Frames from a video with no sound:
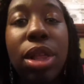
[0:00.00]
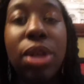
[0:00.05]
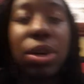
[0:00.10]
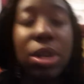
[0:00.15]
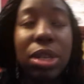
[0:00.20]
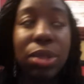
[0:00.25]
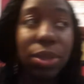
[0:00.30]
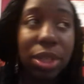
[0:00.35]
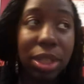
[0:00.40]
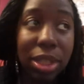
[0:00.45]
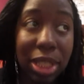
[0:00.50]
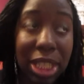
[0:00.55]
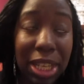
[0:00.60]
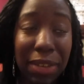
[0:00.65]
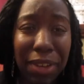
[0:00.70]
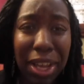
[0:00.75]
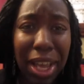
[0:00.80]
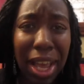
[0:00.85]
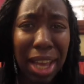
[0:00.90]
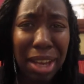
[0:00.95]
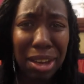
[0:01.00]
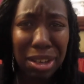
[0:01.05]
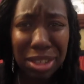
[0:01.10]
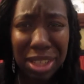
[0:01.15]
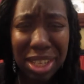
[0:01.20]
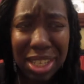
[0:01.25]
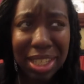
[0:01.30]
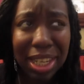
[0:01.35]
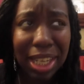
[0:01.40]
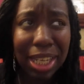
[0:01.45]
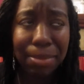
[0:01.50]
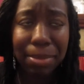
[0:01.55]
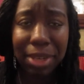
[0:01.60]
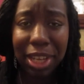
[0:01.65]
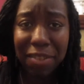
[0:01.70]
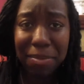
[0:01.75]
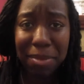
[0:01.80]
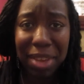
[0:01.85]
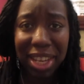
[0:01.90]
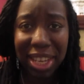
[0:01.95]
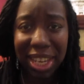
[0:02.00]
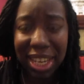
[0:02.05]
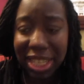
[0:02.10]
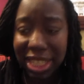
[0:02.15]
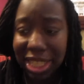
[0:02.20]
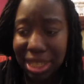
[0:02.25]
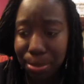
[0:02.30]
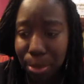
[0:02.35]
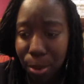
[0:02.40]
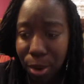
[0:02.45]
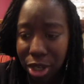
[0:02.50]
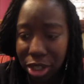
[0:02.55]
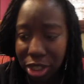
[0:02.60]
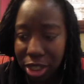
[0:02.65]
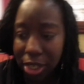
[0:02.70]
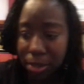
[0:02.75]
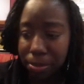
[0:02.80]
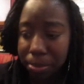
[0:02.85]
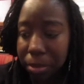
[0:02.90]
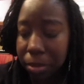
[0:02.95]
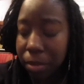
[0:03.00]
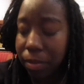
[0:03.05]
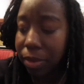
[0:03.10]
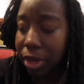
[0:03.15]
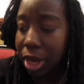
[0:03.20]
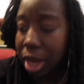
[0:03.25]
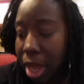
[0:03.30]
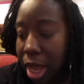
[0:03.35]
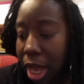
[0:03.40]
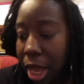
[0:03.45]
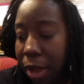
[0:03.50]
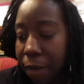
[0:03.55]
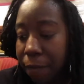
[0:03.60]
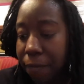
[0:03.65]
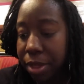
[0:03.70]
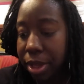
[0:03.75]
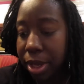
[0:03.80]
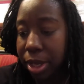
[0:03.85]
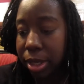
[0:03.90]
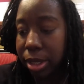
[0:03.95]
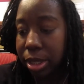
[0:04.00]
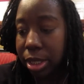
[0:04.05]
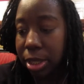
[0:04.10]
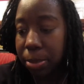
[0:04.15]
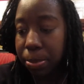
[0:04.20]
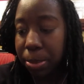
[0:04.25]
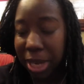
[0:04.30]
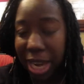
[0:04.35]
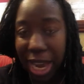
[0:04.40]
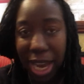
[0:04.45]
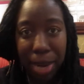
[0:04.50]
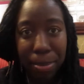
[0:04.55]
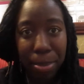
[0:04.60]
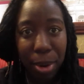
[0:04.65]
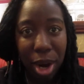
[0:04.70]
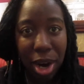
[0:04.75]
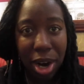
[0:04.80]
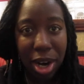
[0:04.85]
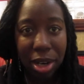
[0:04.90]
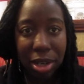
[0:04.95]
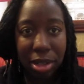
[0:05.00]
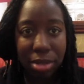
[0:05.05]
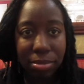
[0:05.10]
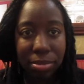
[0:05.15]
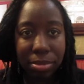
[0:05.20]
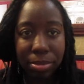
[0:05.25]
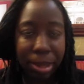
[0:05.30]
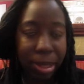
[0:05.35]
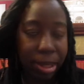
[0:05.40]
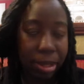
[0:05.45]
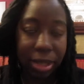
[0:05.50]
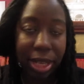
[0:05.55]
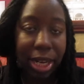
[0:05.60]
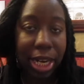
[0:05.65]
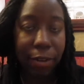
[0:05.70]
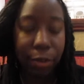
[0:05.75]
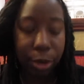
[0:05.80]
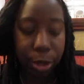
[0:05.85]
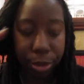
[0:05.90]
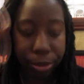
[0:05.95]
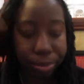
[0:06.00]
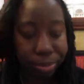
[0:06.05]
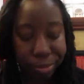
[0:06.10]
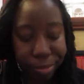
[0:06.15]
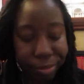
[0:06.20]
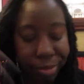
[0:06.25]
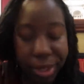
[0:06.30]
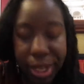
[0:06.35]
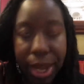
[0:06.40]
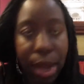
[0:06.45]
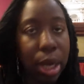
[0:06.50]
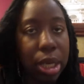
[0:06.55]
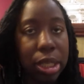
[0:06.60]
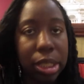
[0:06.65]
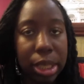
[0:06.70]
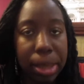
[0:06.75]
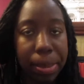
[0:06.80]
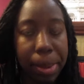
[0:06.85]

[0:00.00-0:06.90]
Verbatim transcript: and all sorts of stuff. I usually tell them to give me a kid's portion of the spaghetti part, but they never do. They don't listen to